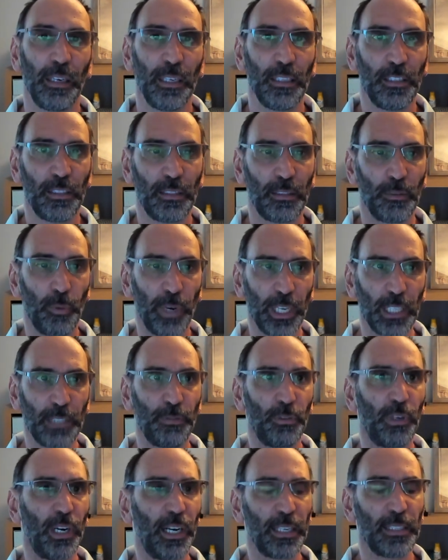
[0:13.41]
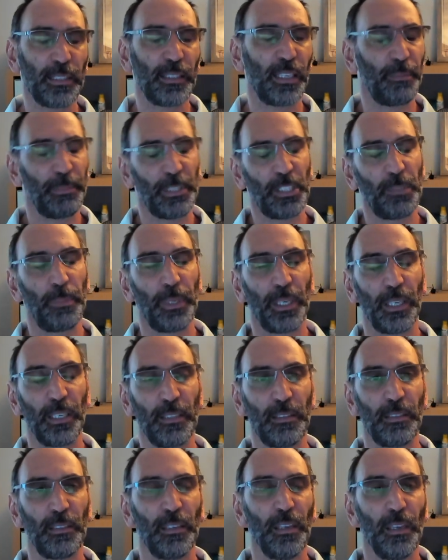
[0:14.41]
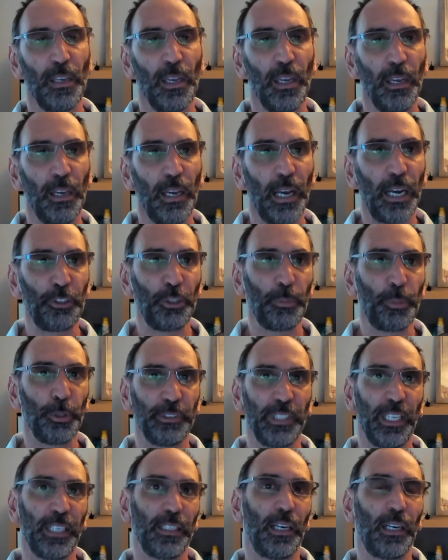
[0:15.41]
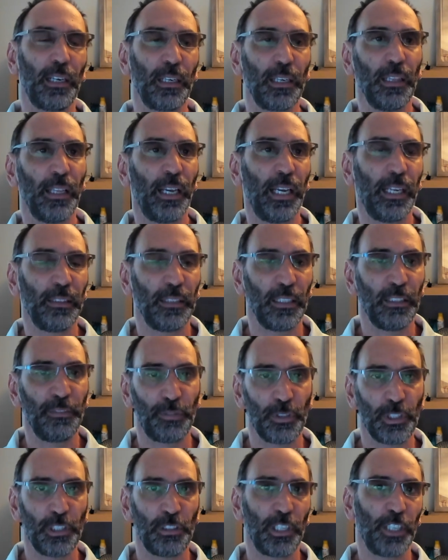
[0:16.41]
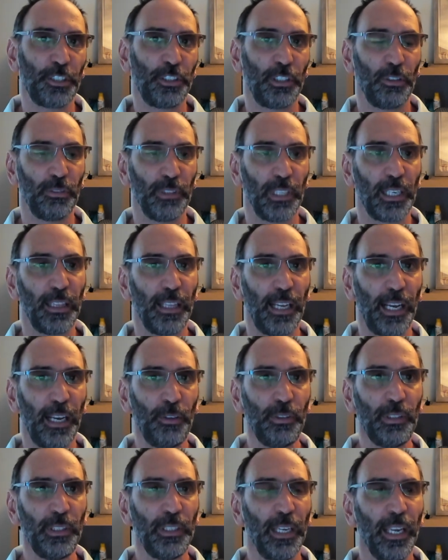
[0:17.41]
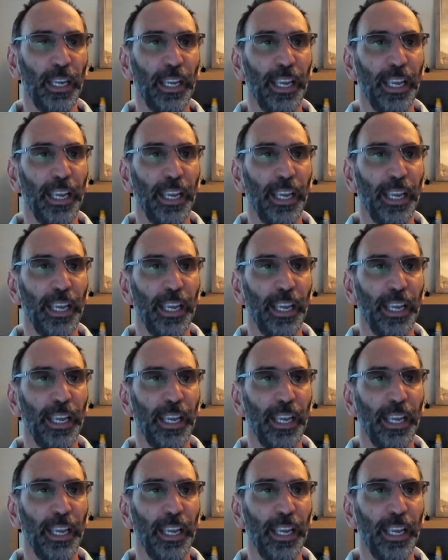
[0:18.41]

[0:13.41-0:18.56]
It just ways for us MSPs how to protect our client infrastructure on the cloud